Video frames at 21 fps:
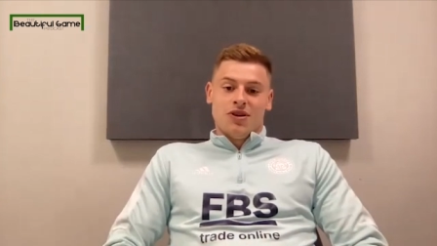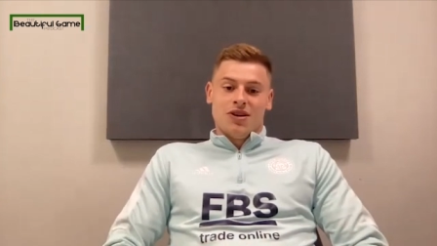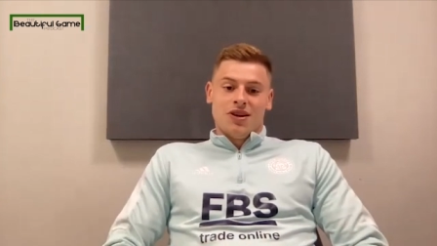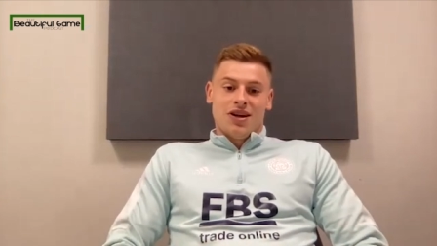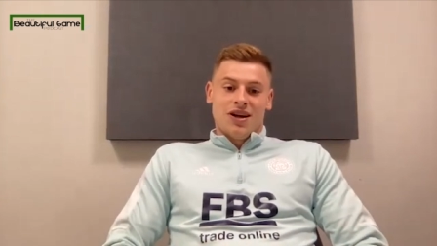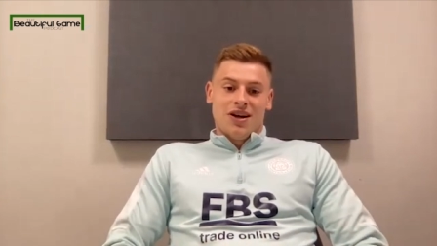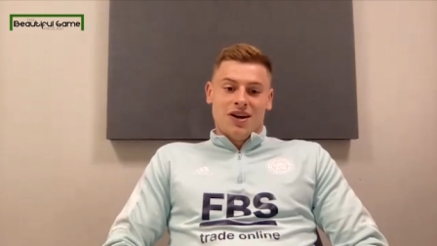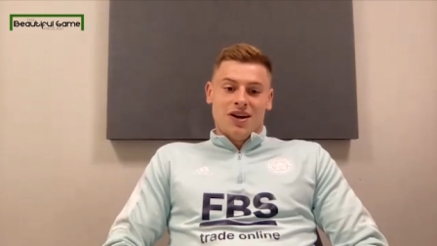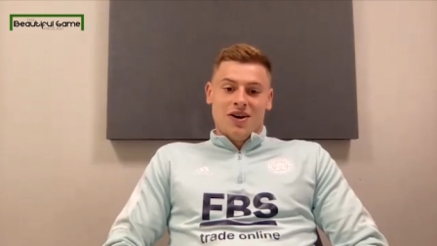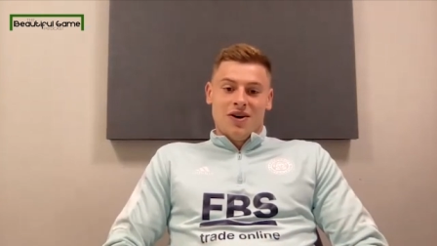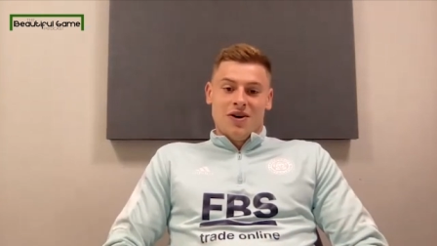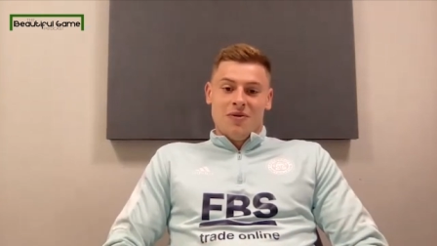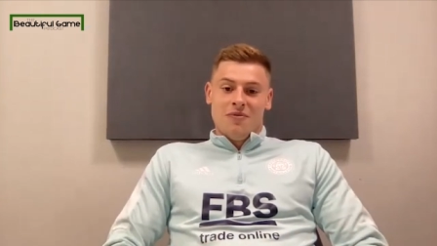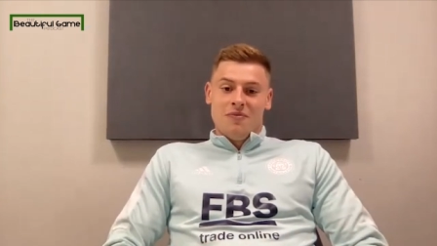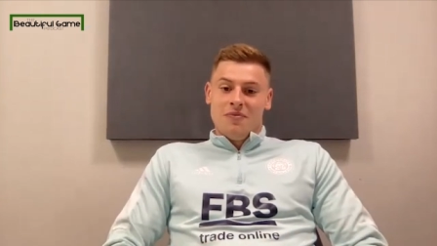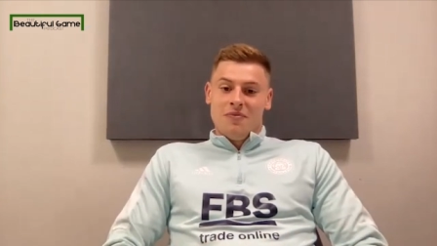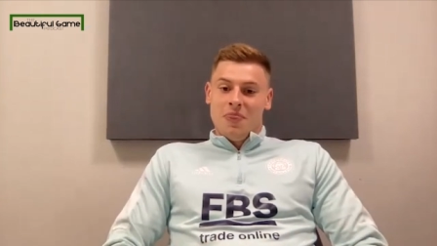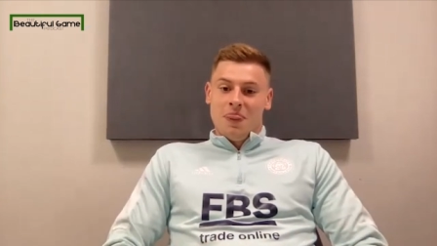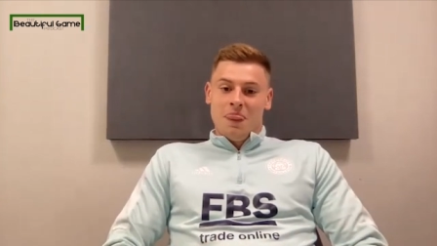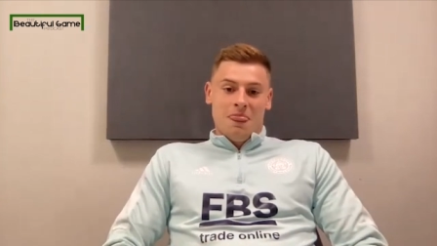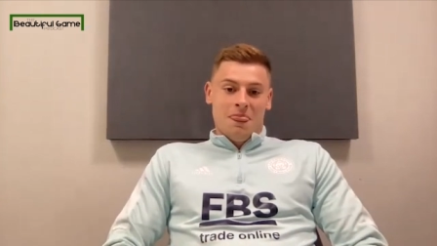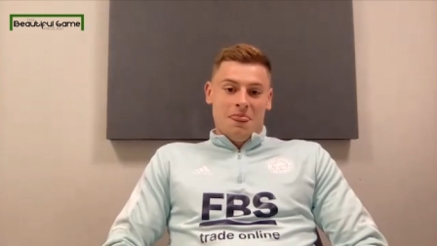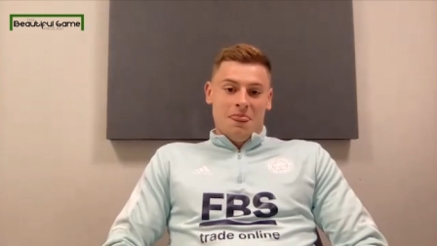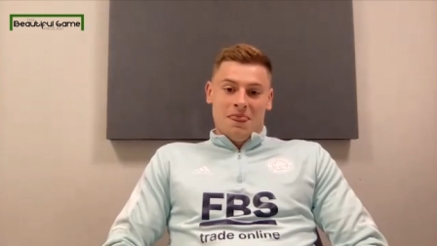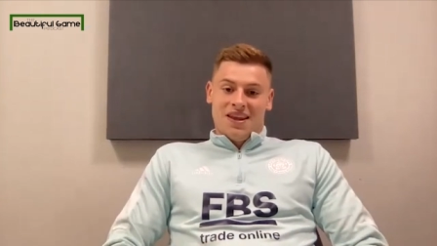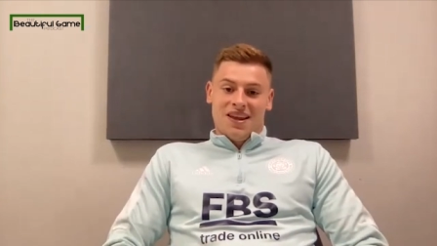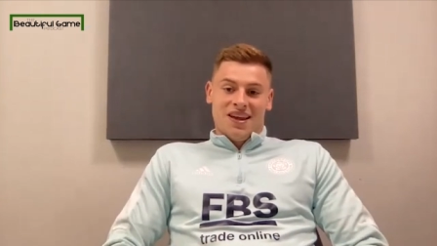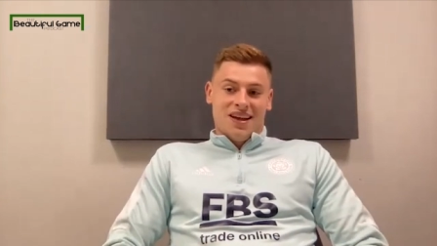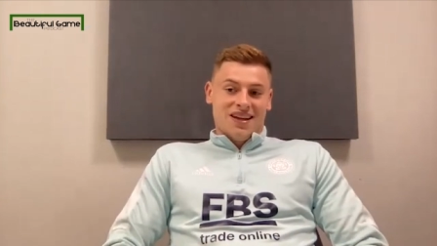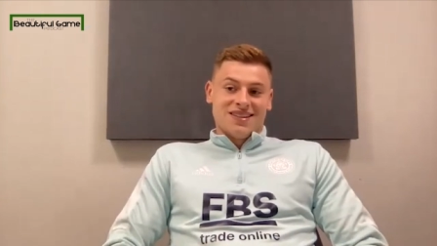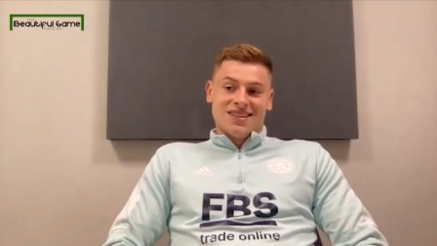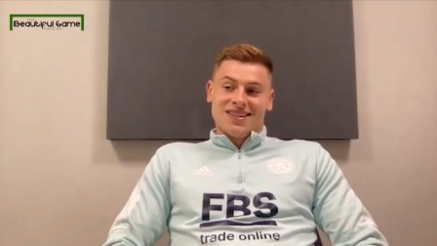anyone. um,
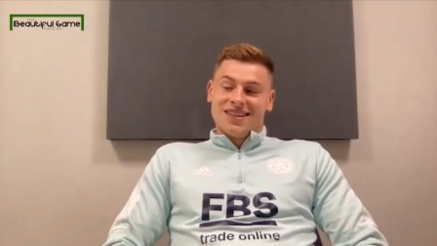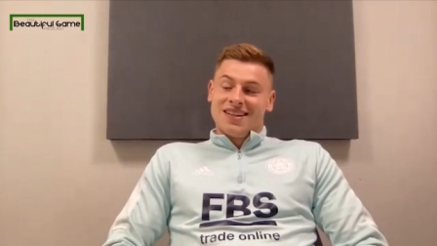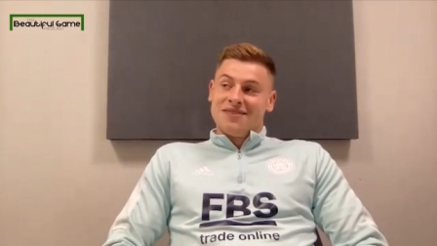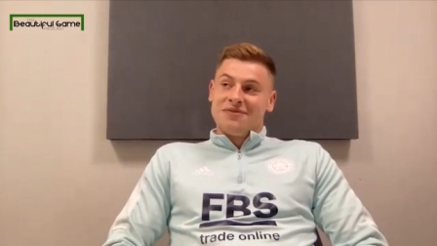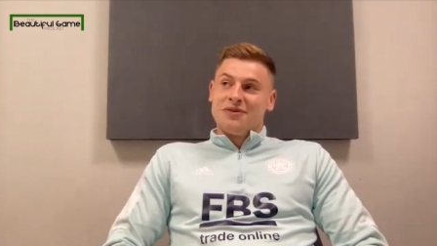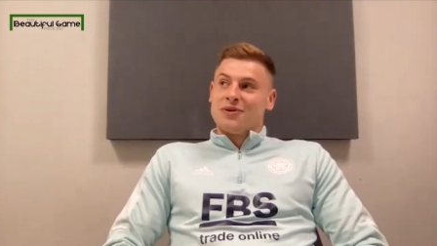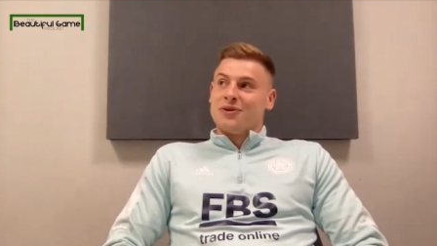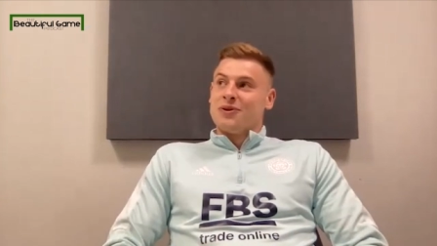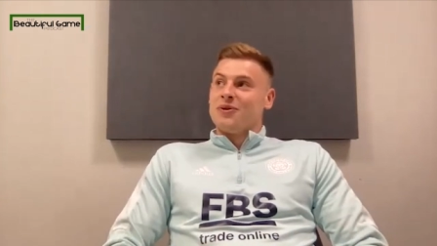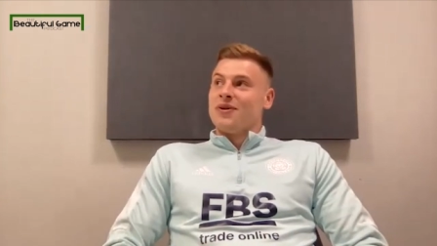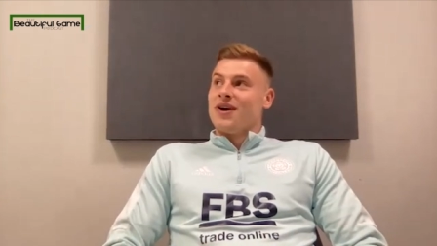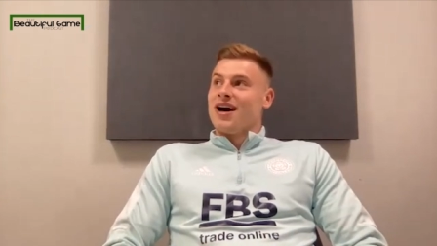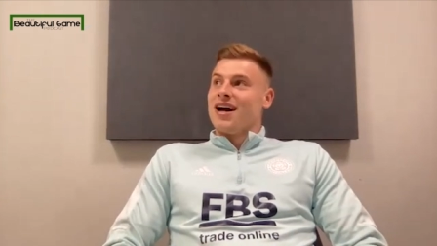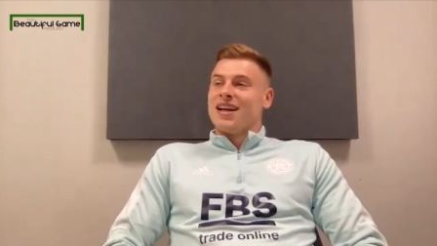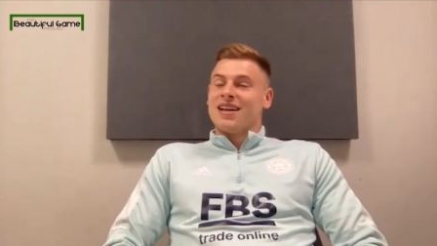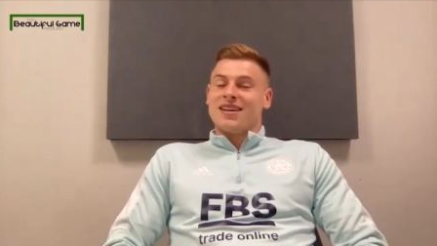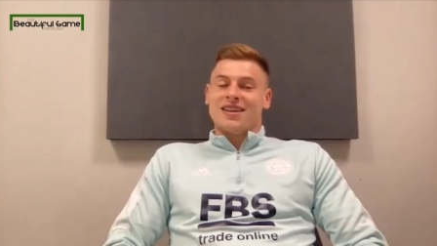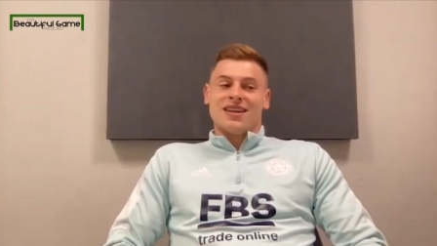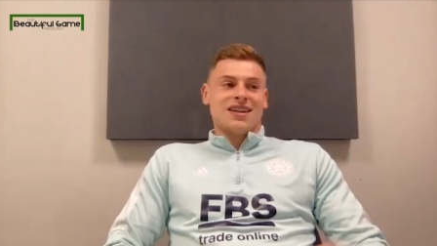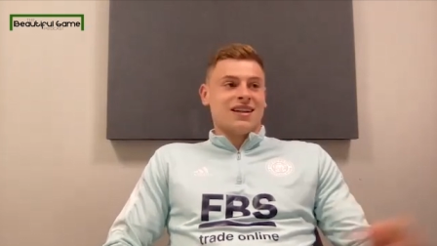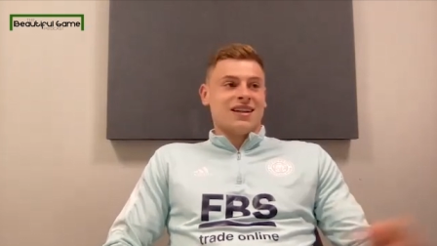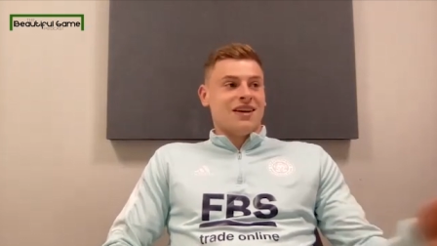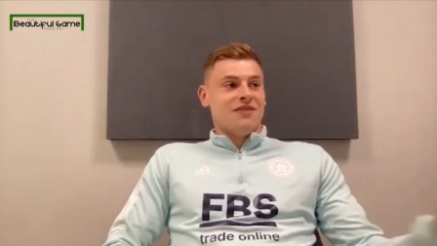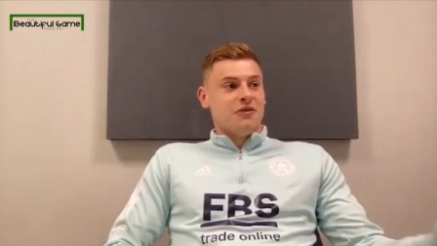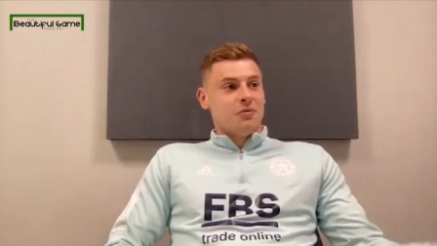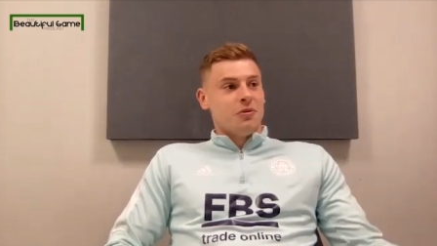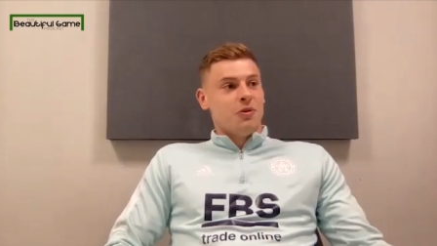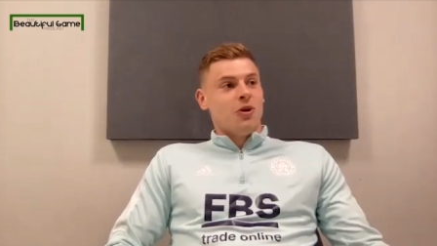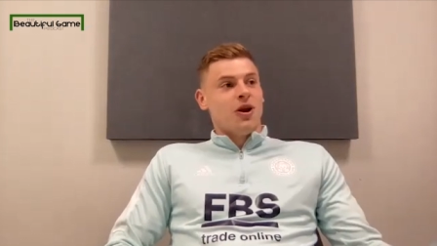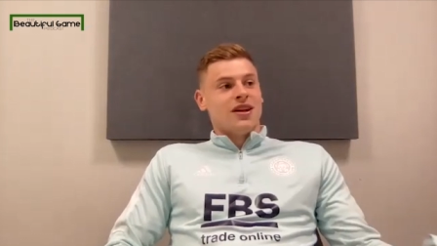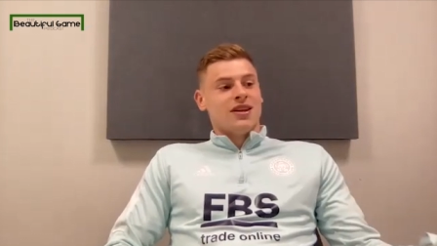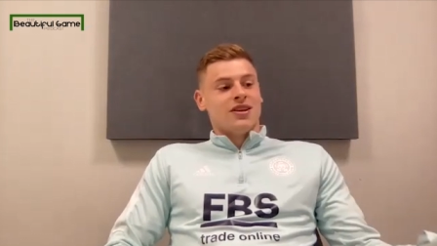it's difficult, and I think
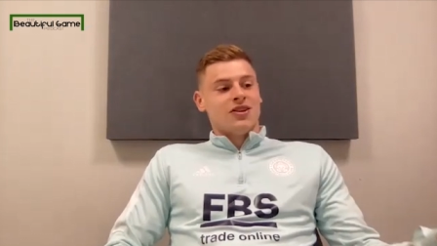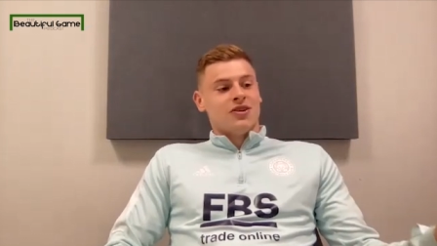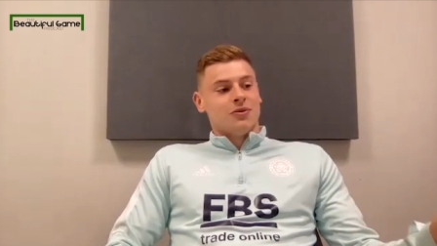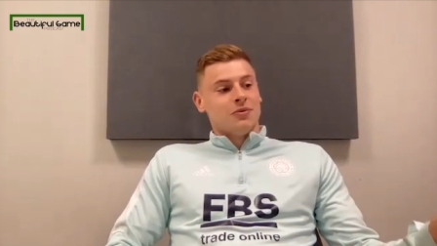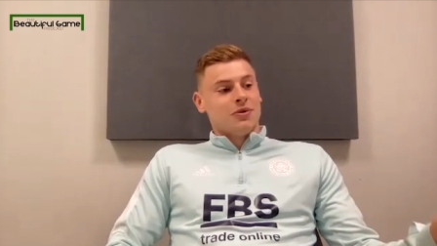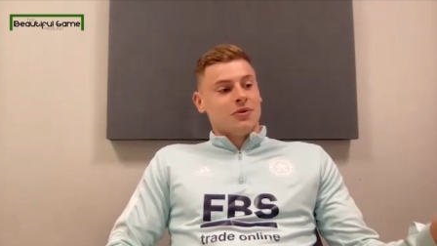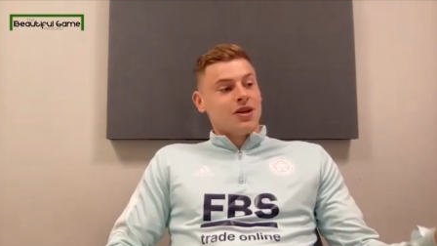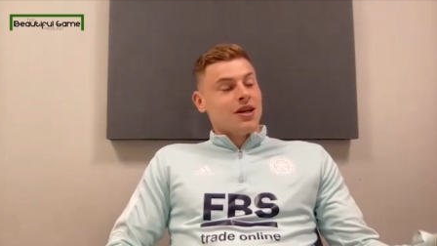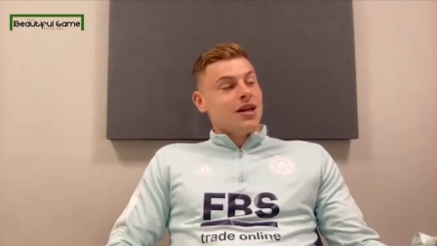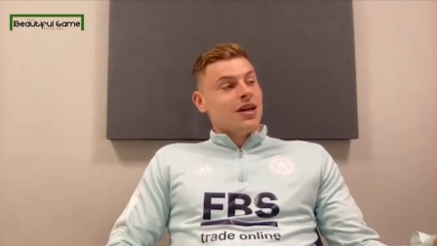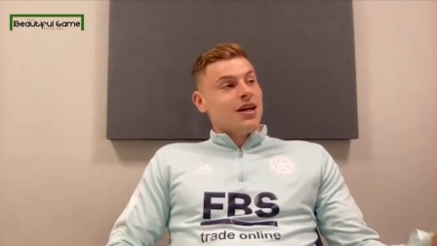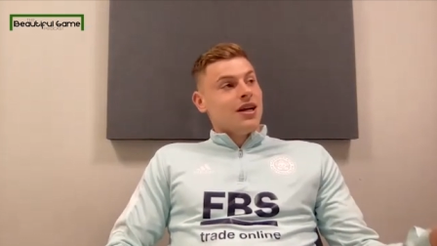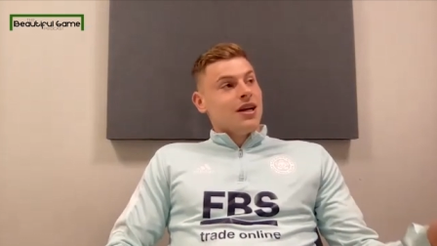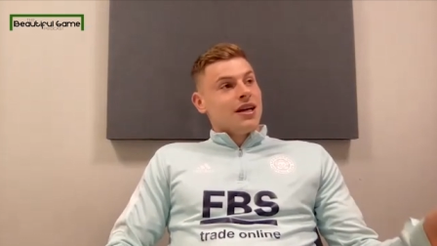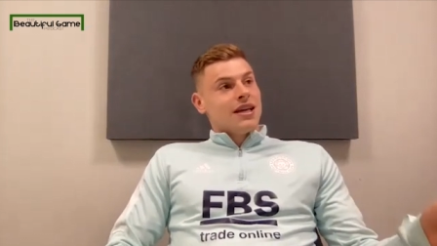Liverpool ended up